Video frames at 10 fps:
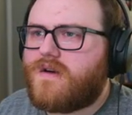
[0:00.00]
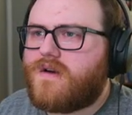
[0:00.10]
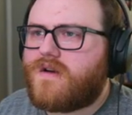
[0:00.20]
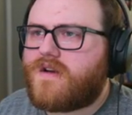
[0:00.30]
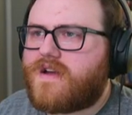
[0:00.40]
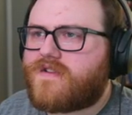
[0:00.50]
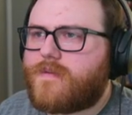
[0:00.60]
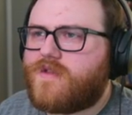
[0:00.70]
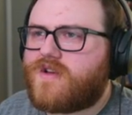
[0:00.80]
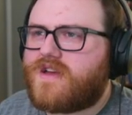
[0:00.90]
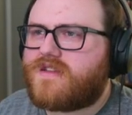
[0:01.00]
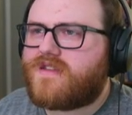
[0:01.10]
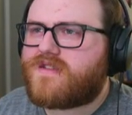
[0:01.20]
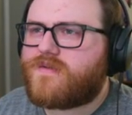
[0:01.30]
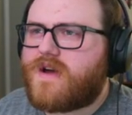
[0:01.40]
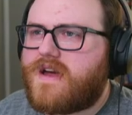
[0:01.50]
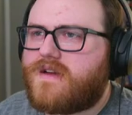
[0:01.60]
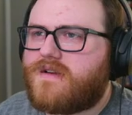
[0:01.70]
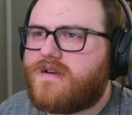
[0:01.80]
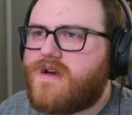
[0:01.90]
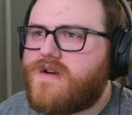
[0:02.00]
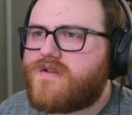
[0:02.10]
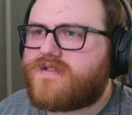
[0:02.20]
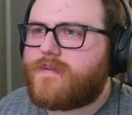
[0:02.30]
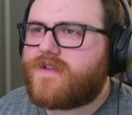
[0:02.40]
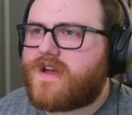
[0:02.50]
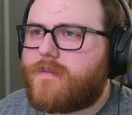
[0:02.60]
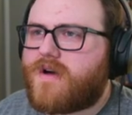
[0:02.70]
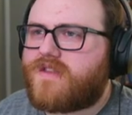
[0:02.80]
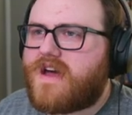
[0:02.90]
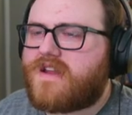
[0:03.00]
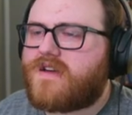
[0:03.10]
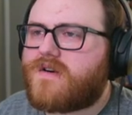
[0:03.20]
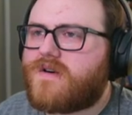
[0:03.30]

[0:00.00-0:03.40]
Yes, I'm looking this way. There's something up on that hill.